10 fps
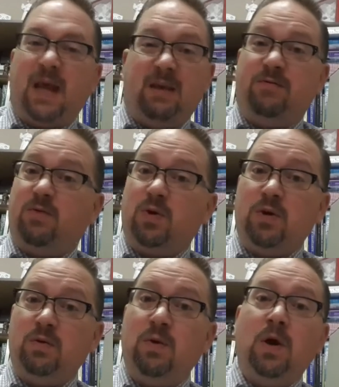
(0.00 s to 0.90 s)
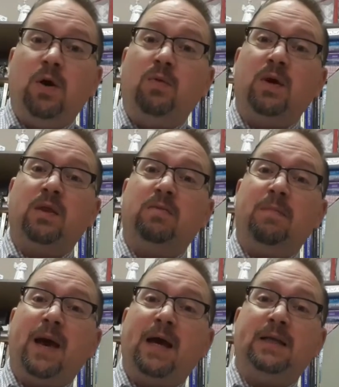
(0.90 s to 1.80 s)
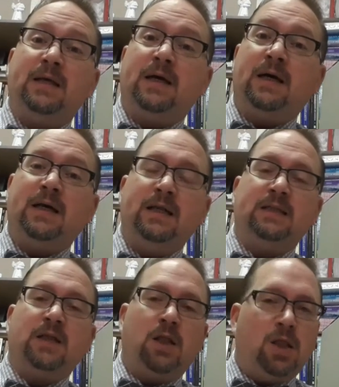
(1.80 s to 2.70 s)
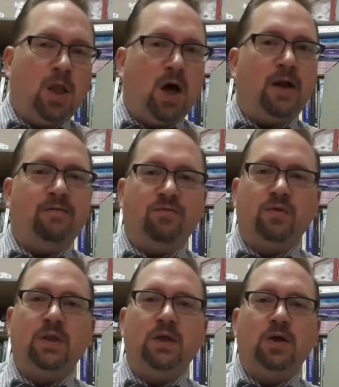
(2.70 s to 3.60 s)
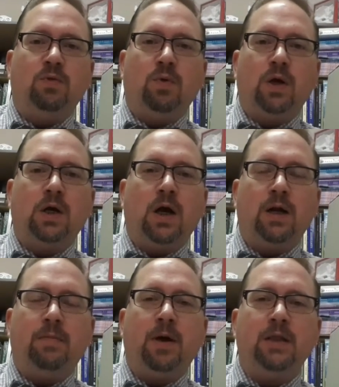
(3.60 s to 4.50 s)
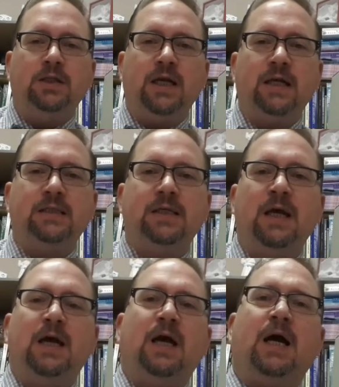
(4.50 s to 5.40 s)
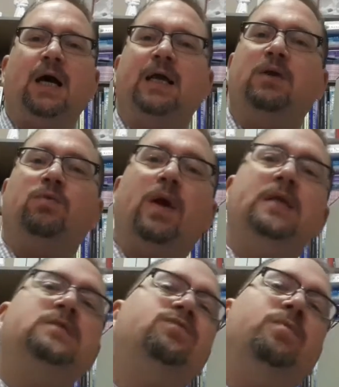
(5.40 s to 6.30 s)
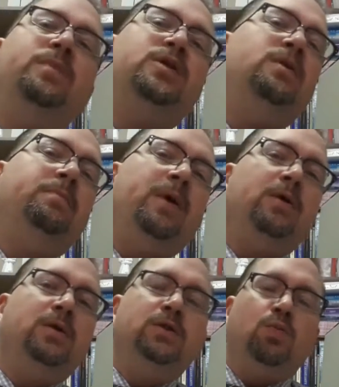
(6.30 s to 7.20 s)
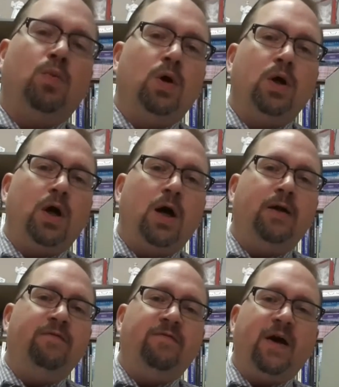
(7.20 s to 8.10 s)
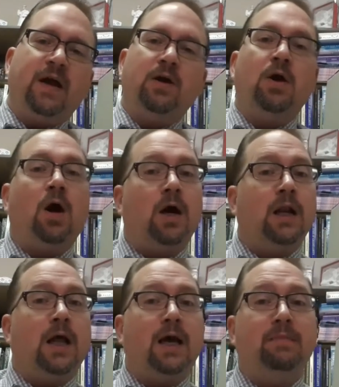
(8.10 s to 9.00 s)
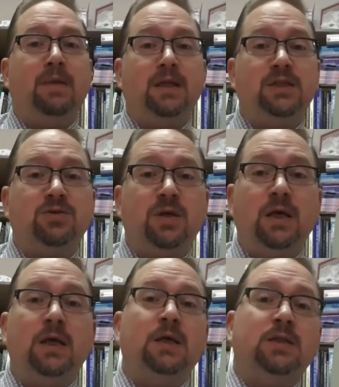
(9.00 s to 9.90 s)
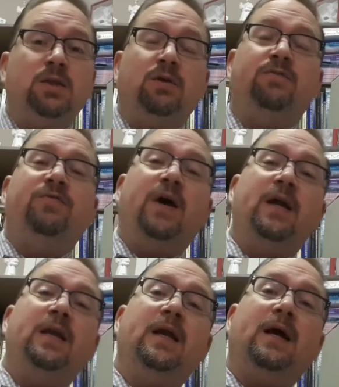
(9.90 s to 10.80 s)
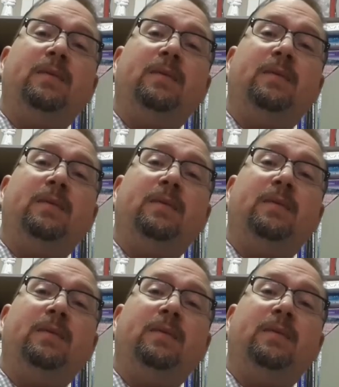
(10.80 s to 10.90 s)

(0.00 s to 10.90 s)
day for you with Matt. He does a lot of really good work on apologetics. He writes for Bishop Barron's Word on Fire online ministry. So you'll find